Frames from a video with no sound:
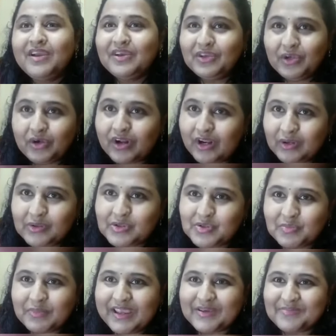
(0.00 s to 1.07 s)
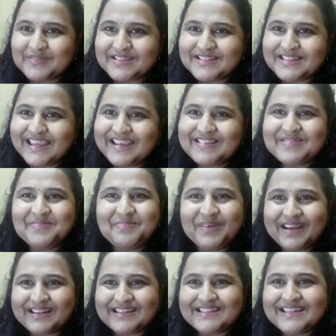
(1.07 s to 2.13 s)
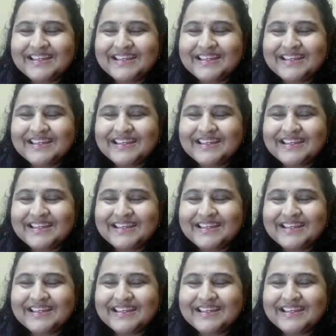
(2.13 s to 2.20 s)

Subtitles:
You're allowed to make mistakes, but